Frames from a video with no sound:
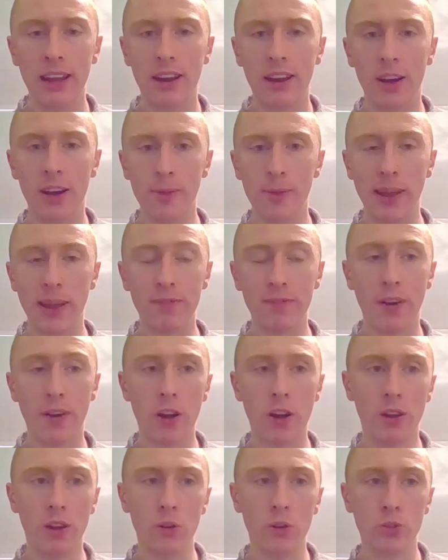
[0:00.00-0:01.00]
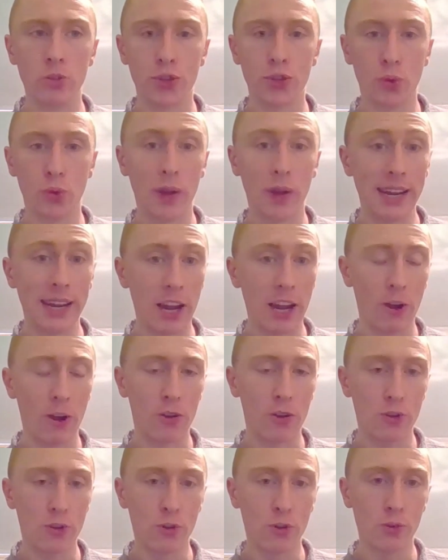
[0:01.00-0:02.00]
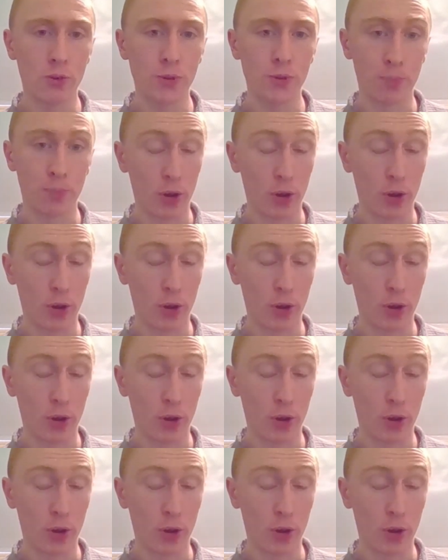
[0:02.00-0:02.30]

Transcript: and follows three characters,